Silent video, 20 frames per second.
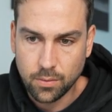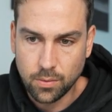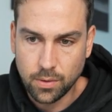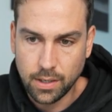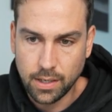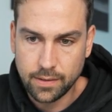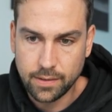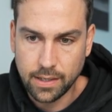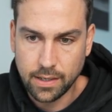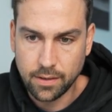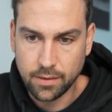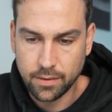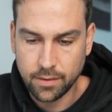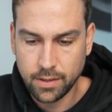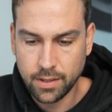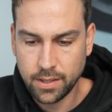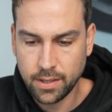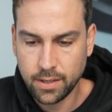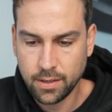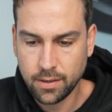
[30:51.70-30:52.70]
Add that in
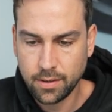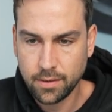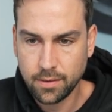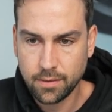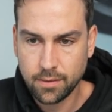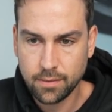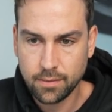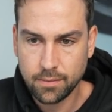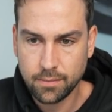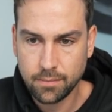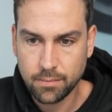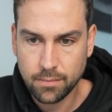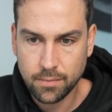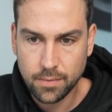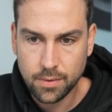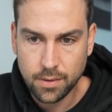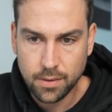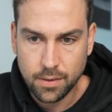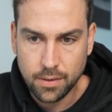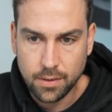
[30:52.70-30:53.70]
there.
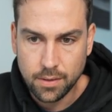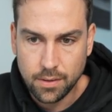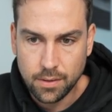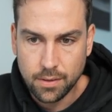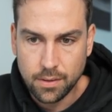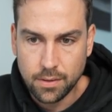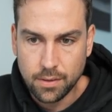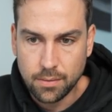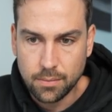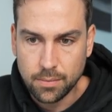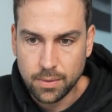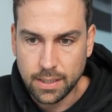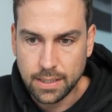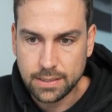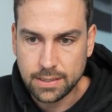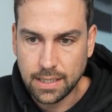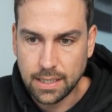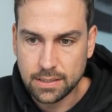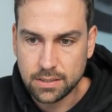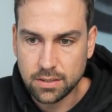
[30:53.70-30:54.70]

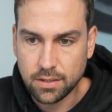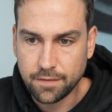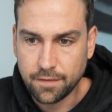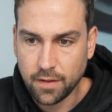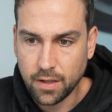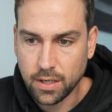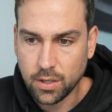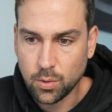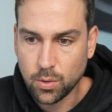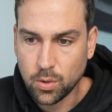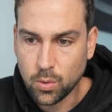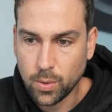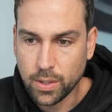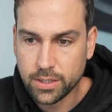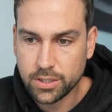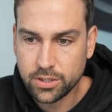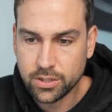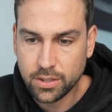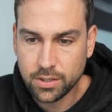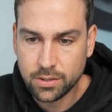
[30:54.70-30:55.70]
Please answer the following quick
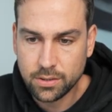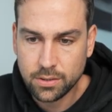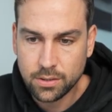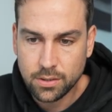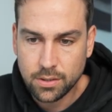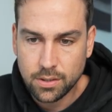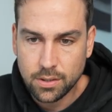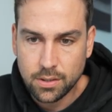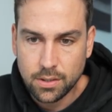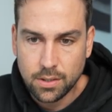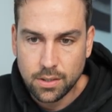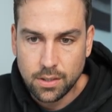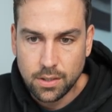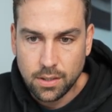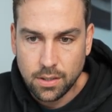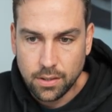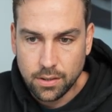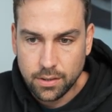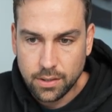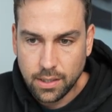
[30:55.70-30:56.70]
question.
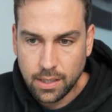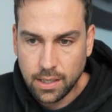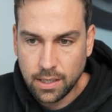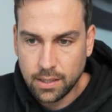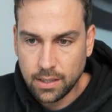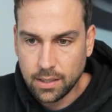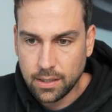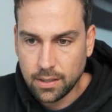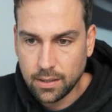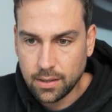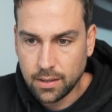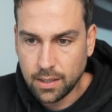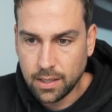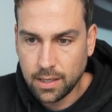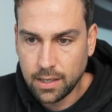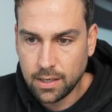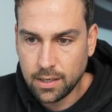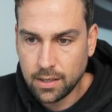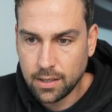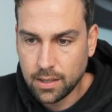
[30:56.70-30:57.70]
Okay,
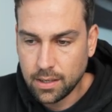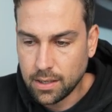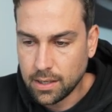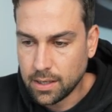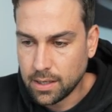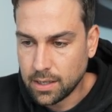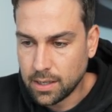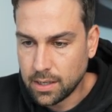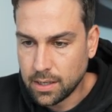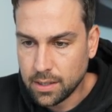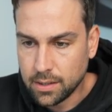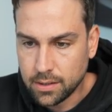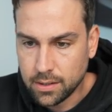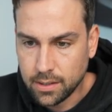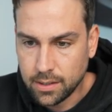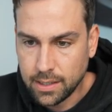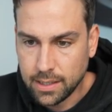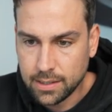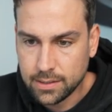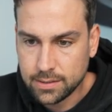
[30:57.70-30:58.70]
then the
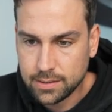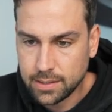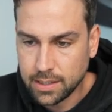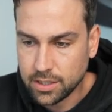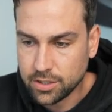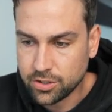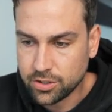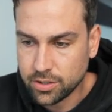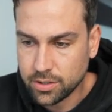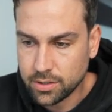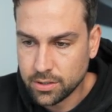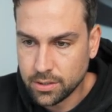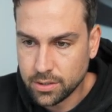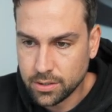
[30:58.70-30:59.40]
next section